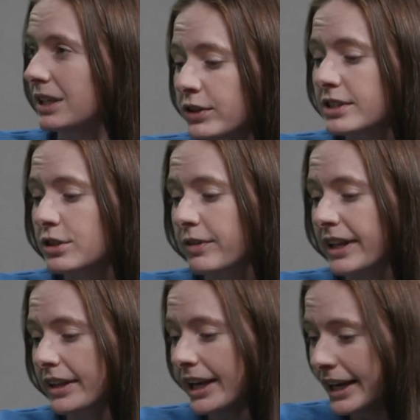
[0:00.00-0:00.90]
Versus the
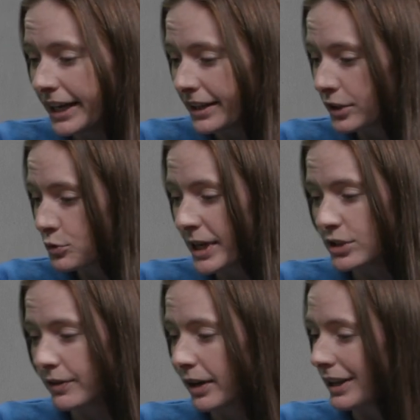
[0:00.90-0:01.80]
red light, there's
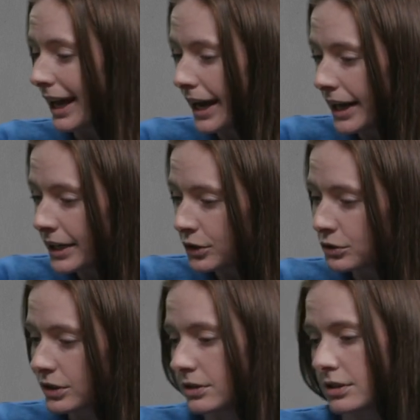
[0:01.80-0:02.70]
ways around that.
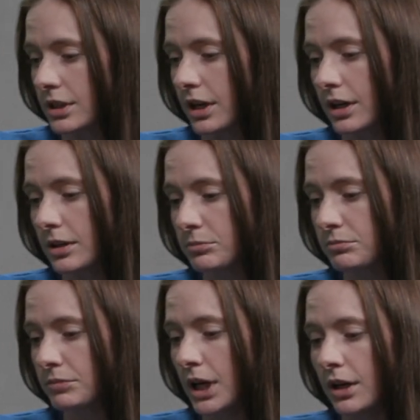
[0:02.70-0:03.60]
You just
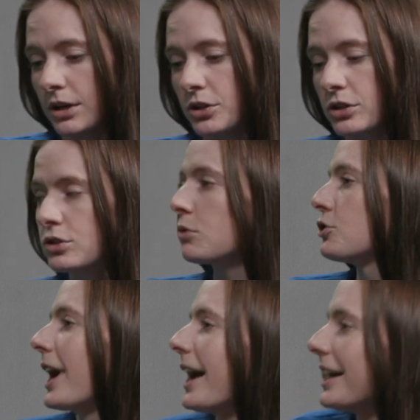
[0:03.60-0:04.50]
don't
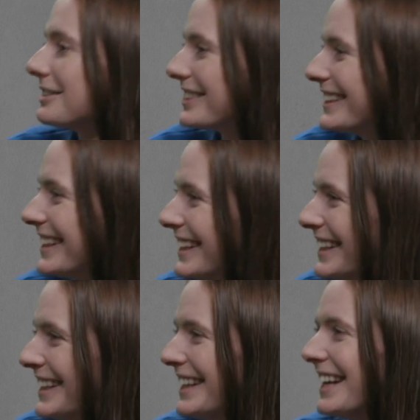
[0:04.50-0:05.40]
drive.
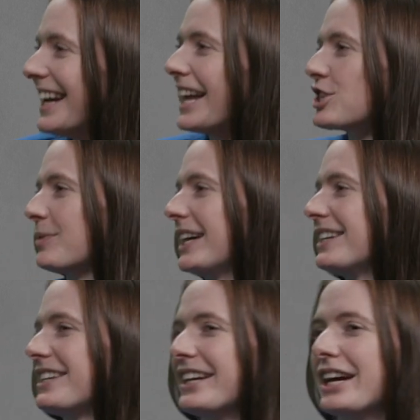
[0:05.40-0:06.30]
And that should
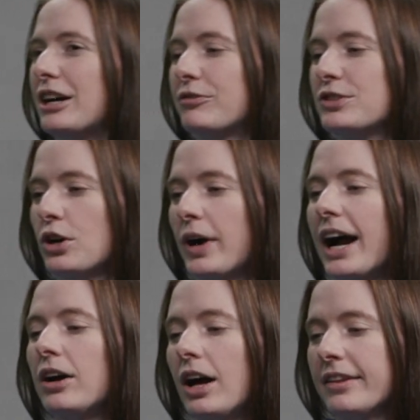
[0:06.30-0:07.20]
be easy enough. So
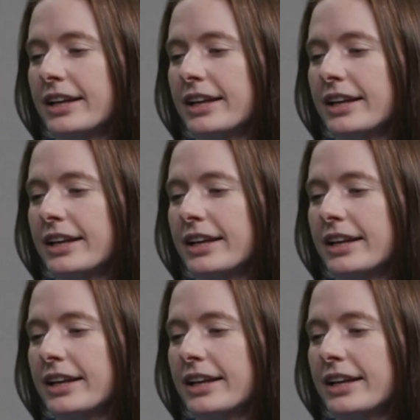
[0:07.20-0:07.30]
I